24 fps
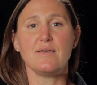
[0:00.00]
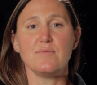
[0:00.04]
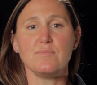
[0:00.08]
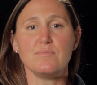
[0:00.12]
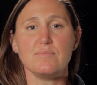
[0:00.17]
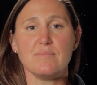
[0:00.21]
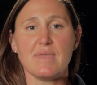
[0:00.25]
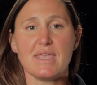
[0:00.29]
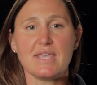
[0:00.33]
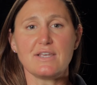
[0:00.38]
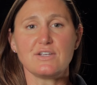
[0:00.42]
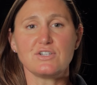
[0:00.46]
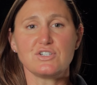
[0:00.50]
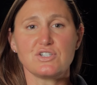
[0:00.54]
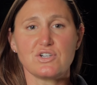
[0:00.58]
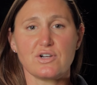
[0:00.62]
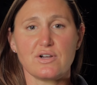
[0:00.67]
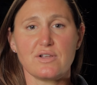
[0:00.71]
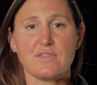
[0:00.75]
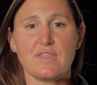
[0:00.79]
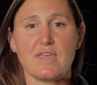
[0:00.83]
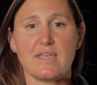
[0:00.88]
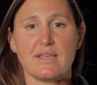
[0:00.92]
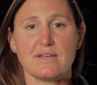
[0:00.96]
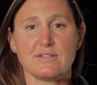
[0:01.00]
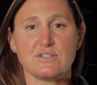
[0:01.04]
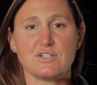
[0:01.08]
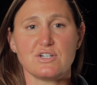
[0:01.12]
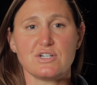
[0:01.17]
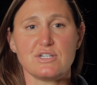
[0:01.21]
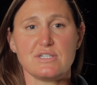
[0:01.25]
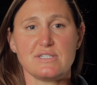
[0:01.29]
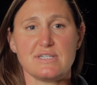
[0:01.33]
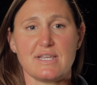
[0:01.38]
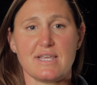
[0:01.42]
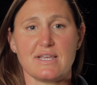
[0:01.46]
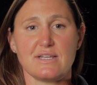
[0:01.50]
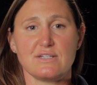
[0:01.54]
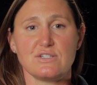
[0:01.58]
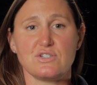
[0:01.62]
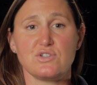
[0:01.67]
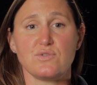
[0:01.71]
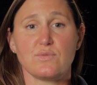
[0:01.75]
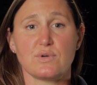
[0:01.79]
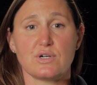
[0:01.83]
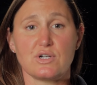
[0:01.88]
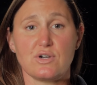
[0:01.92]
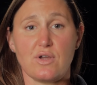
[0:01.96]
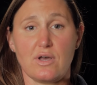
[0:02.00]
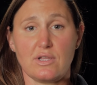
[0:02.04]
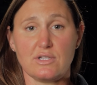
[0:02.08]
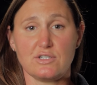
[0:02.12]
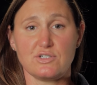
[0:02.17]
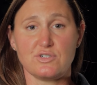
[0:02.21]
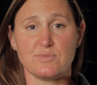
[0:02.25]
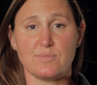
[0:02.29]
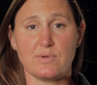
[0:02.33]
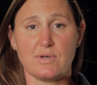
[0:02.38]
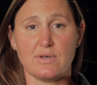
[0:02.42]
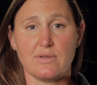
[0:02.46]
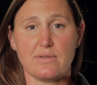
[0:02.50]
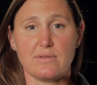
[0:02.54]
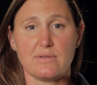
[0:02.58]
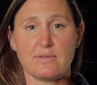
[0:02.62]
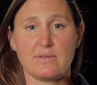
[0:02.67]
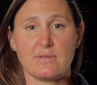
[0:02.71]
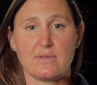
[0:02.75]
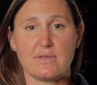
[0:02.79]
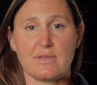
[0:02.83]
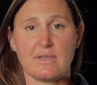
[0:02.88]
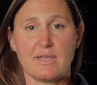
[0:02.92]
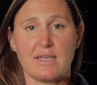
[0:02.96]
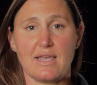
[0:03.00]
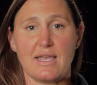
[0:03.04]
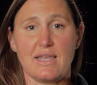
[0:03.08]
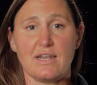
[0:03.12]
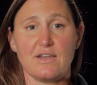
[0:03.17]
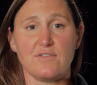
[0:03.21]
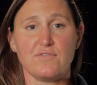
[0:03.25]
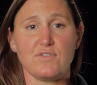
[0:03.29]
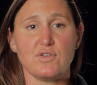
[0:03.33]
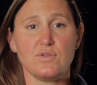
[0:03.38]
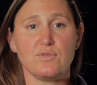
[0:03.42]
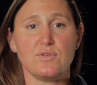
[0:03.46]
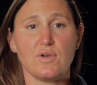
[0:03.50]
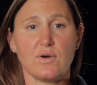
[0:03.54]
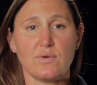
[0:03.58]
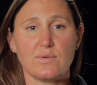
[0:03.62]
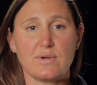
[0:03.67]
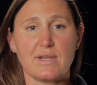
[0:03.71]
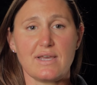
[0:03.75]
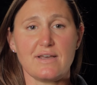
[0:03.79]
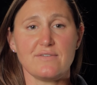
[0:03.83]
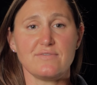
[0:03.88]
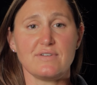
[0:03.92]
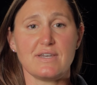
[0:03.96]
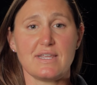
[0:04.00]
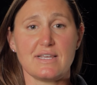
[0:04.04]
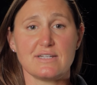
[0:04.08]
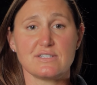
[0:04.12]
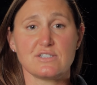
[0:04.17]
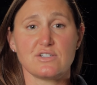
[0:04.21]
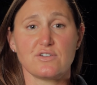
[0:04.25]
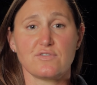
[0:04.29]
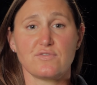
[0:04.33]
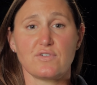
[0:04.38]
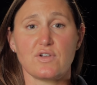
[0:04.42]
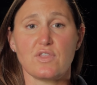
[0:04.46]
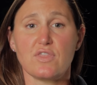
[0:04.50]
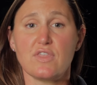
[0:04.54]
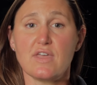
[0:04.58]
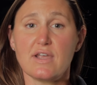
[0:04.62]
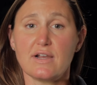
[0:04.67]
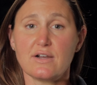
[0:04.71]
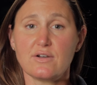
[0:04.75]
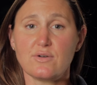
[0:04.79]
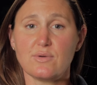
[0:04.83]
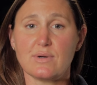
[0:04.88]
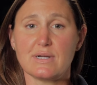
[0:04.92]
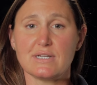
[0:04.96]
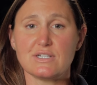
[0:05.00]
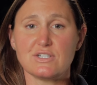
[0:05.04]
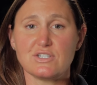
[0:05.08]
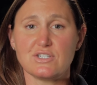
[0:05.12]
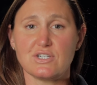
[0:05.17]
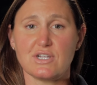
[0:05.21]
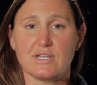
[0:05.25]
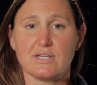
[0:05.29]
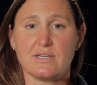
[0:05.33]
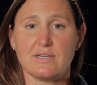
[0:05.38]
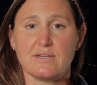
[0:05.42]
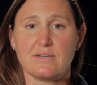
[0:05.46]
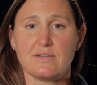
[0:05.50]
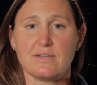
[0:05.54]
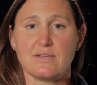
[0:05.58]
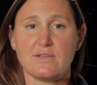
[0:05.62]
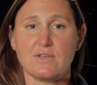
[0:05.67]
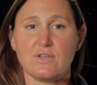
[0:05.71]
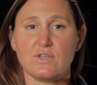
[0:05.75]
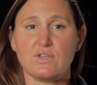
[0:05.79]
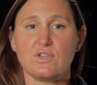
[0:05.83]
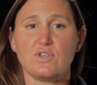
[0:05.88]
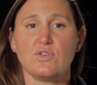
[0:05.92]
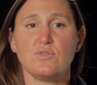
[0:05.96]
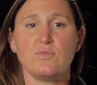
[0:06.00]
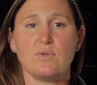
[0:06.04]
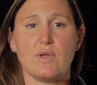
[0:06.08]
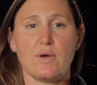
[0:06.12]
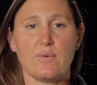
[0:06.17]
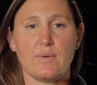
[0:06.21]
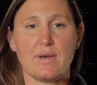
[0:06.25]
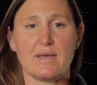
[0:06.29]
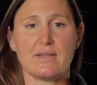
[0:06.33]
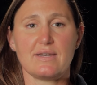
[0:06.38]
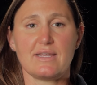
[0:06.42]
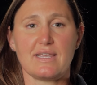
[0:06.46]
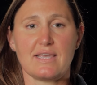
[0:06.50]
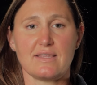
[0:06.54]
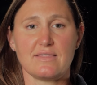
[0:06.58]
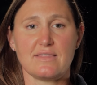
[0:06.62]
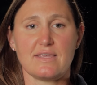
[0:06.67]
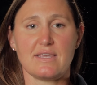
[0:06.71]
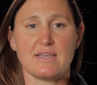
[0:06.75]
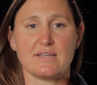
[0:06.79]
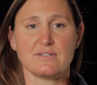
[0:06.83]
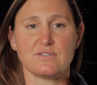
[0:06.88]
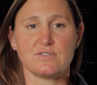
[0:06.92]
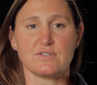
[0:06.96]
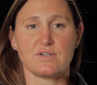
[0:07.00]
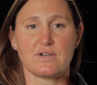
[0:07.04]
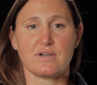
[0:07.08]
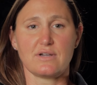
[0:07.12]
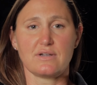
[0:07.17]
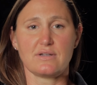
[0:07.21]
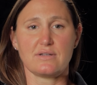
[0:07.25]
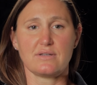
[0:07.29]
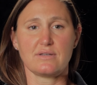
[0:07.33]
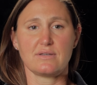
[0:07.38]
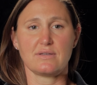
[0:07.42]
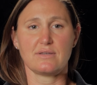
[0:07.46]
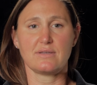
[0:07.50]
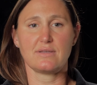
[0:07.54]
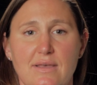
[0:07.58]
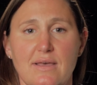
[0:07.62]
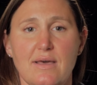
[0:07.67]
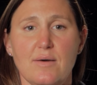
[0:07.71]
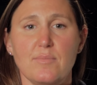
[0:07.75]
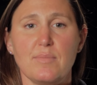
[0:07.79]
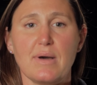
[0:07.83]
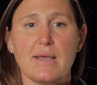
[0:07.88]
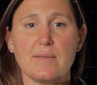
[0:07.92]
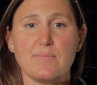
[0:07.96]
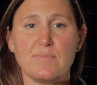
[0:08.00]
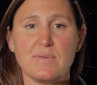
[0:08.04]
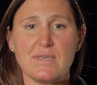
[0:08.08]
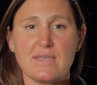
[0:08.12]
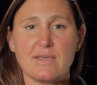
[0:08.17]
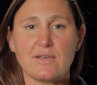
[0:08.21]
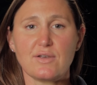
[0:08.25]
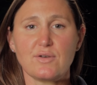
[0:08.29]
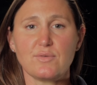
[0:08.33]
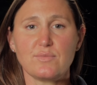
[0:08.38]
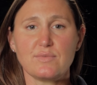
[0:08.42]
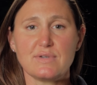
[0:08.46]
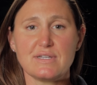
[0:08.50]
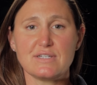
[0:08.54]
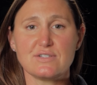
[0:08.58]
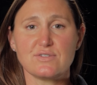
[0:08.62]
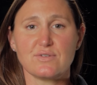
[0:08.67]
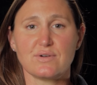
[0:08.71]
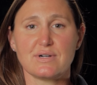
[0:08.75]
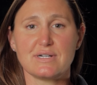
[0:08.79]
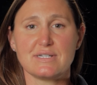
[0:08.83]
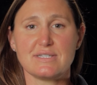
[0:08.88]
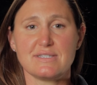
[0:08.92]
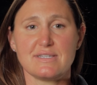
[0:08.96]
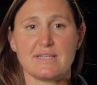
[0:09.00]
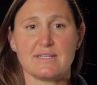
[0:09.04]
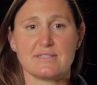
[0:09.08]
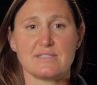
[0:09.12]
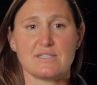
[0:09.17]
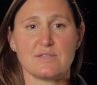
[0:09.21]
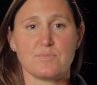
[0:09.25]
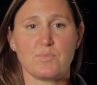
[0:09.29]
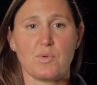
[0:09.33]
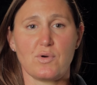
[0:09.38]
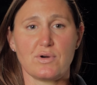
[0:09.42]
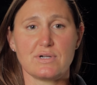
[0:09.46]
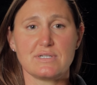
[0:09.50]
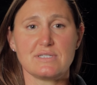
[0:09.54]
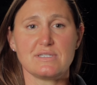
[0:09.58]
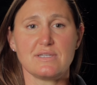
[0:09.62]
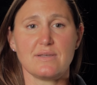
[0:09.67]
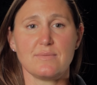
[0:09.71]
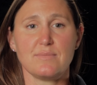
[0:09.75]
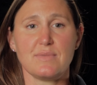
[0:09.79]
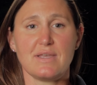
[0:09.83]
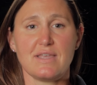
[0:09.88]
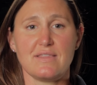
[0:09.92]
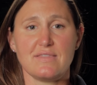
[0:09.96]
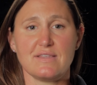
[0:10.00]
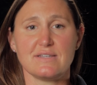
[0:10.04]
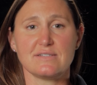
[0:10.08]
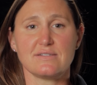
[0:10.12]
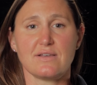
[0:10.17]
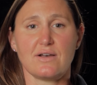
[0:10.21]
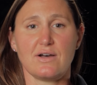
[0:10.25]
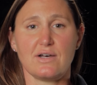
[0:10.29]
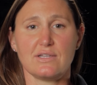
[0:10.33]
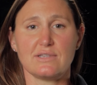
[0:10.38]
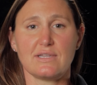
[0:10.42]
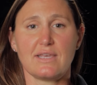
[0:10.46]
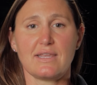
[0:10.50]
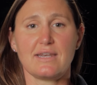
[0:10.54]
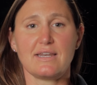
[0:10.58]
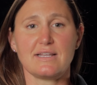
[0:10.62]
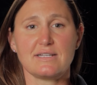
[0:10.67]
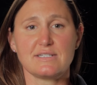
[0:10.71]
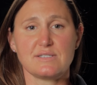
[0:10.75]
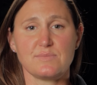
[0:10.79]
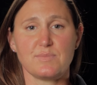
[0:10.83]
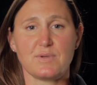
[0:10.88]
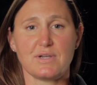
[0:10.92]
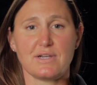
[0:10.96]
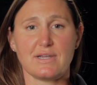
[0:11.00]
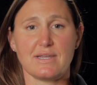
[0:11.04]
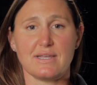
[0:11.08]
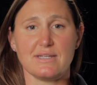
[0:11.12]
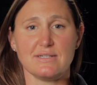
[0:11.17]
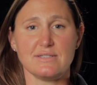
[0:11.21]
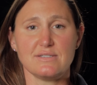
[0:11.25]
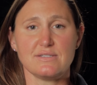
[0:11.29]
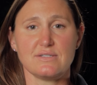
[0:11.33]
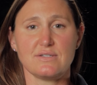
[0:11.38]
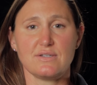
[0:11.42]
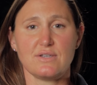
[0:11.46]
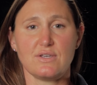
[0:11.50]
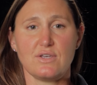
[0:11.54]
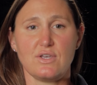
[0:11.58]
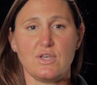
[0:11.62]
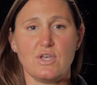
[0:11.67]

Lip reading: Make sure they understand you are knowledgeable, and if you don't have an answer for their question, you know how to get the answer. By being a resource that supports them in this online experience,